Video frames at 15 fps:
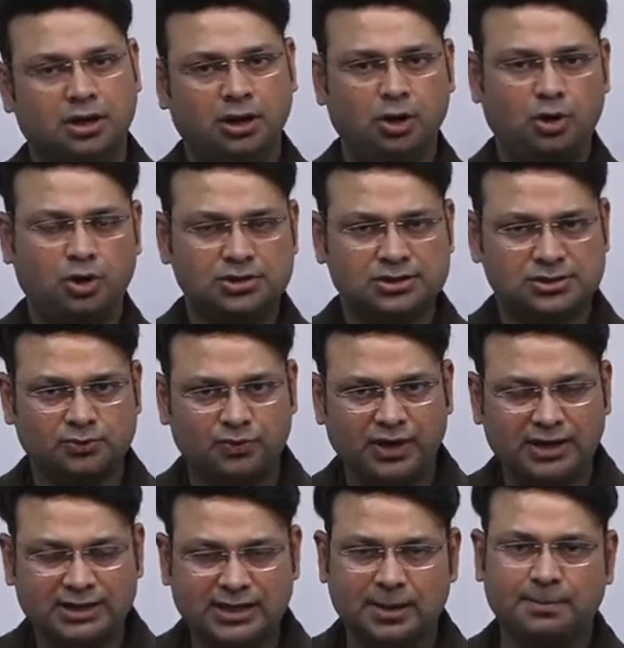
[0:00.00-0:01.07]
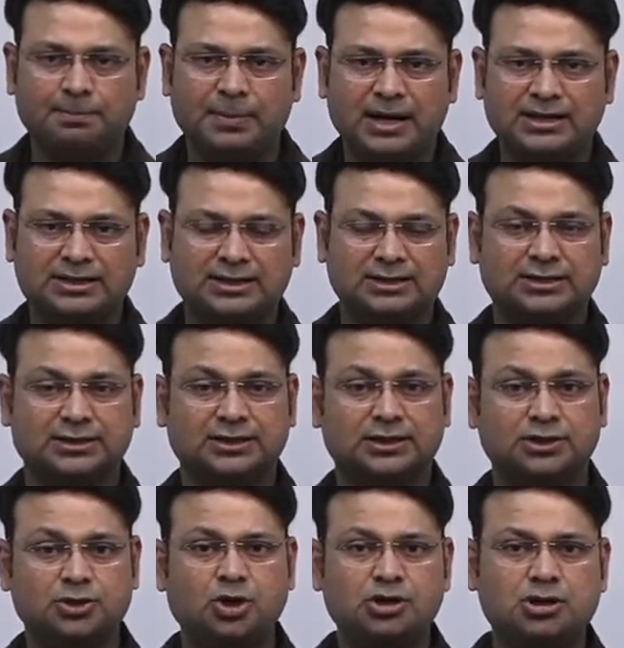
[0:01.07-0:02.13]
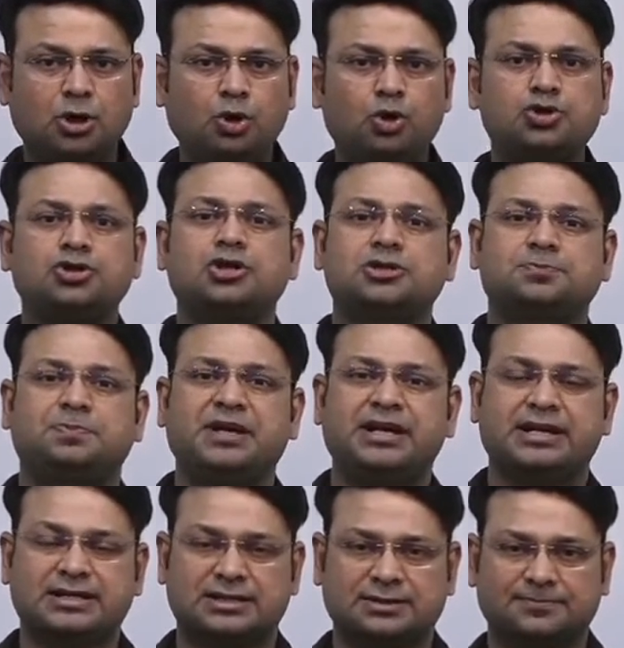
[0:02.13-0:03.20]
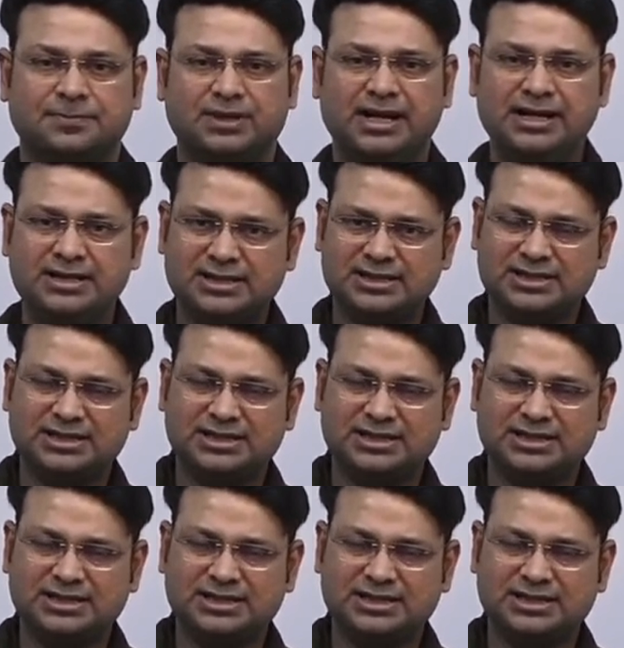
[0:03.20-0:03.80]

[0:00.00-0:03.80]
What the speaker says: Lows will come, but don't lose your spirit, right?